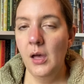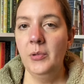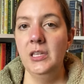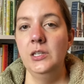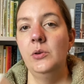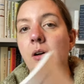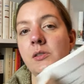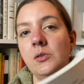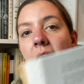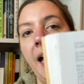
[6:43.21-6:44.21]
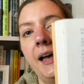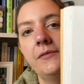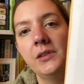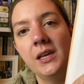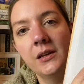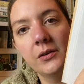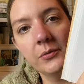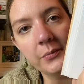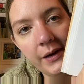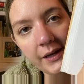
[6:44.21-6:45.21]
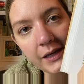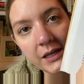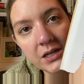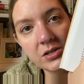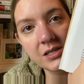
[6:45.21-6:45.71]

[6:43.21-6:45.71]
But then you also have like right here,